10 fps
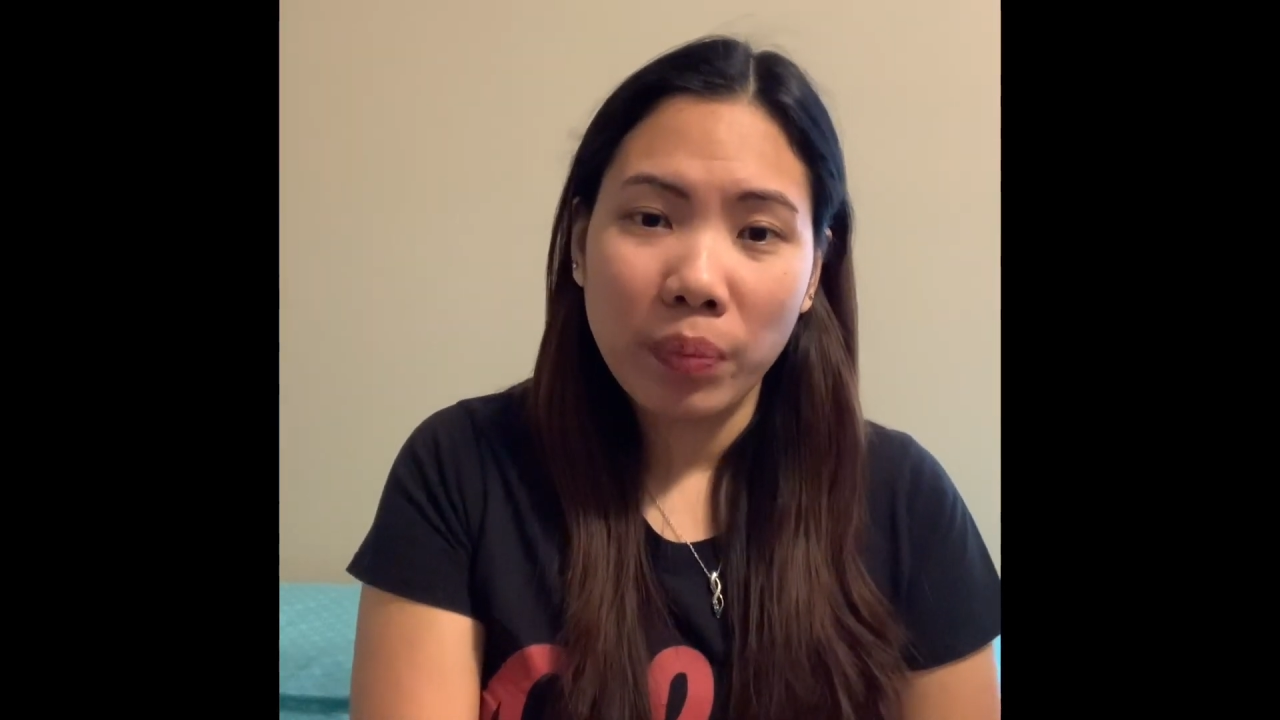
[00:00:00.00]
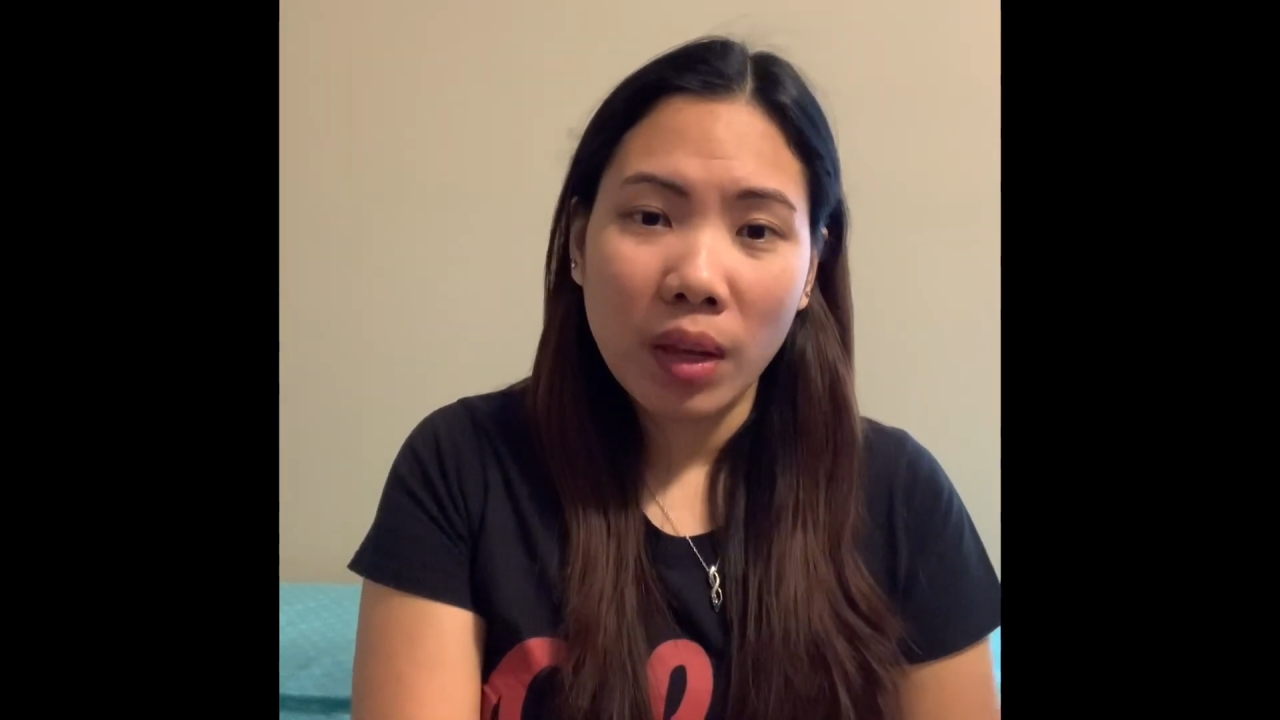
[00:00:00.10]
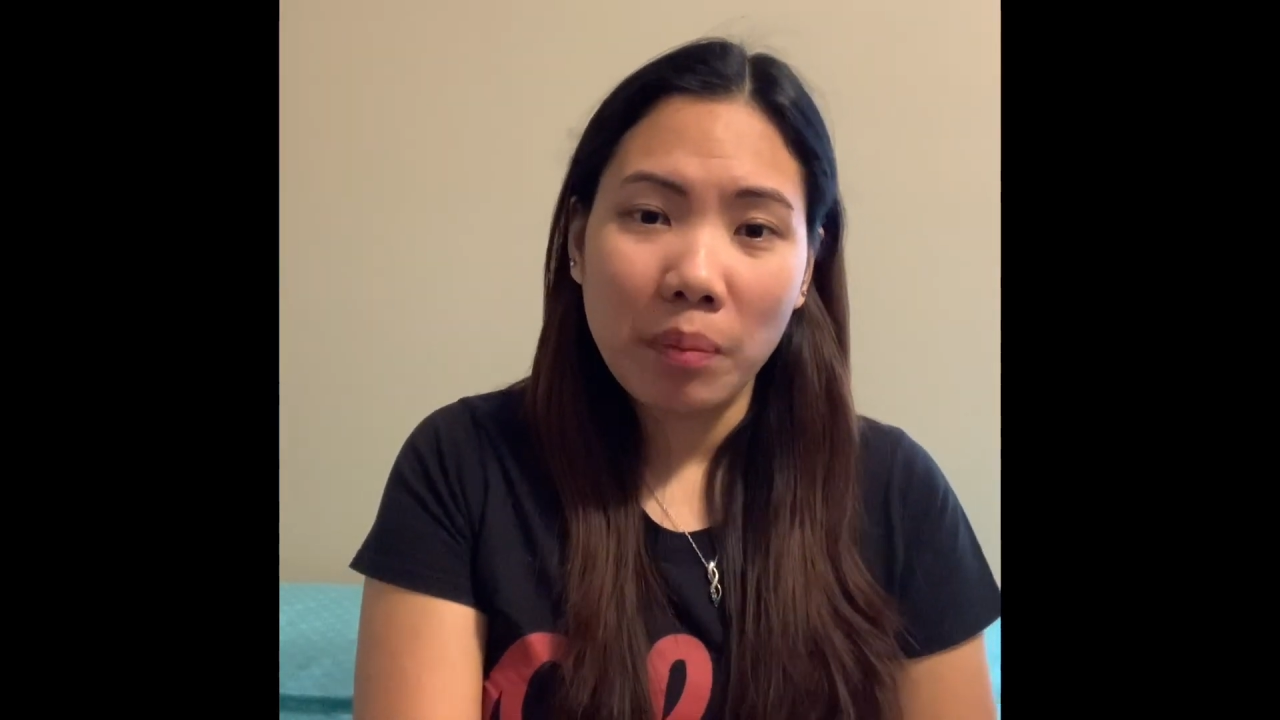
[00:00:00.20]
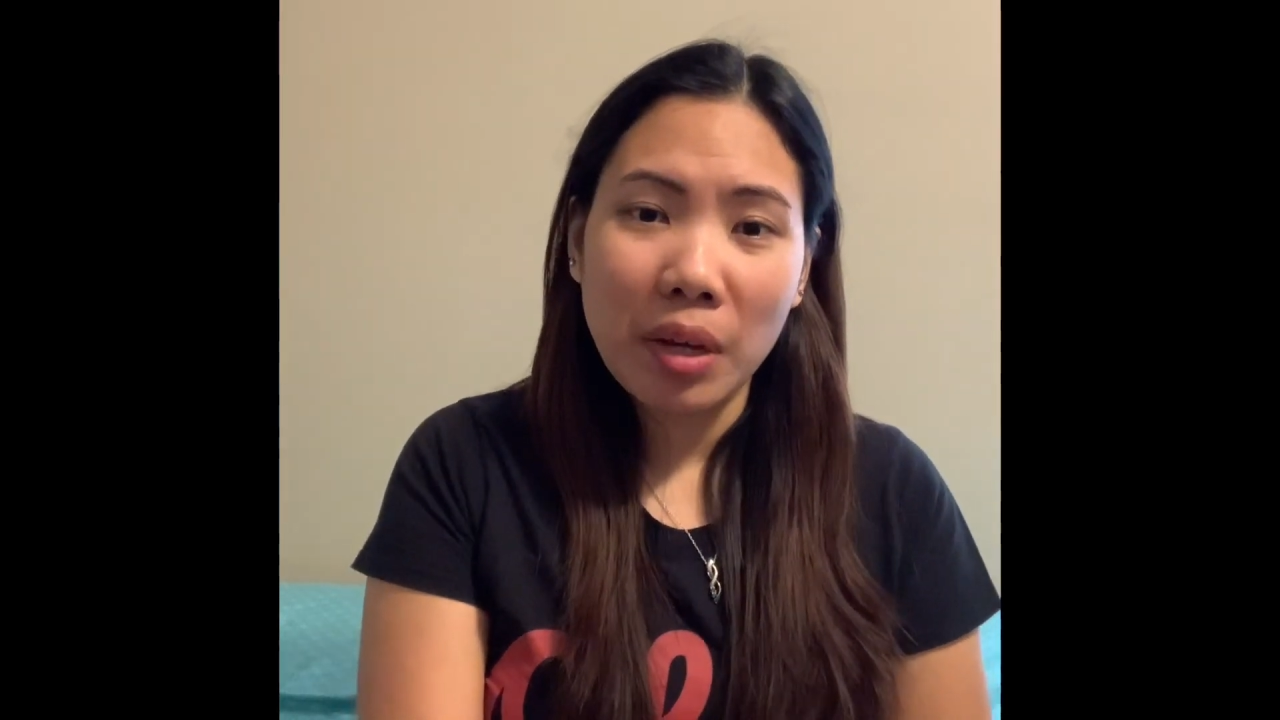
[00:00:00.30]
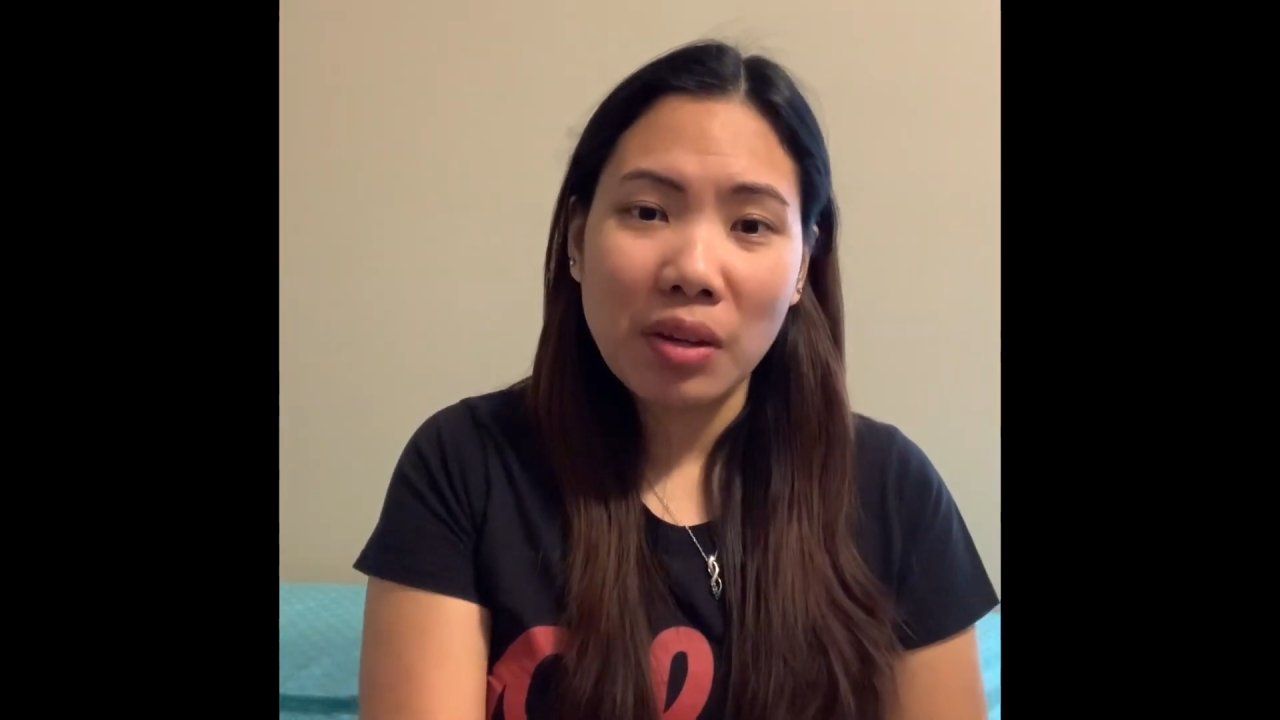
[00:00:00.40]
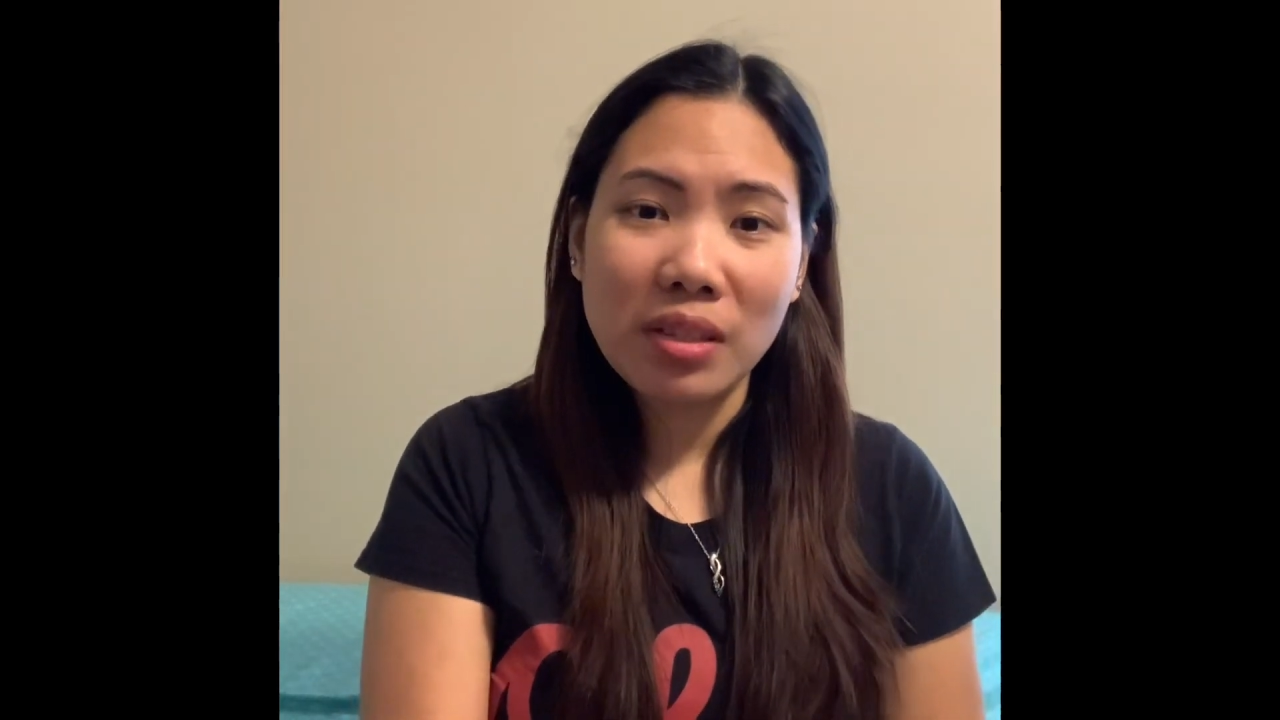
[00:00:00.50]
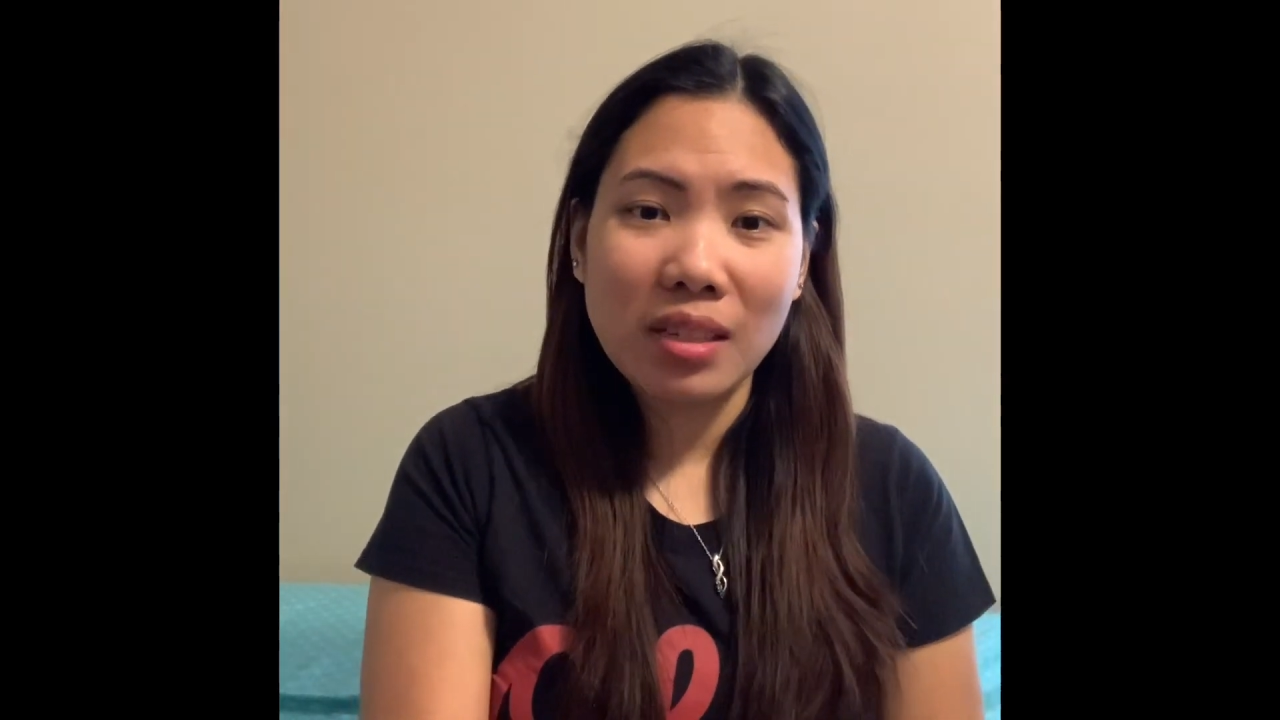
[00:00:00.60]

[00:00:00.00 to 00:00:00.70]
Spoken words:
because it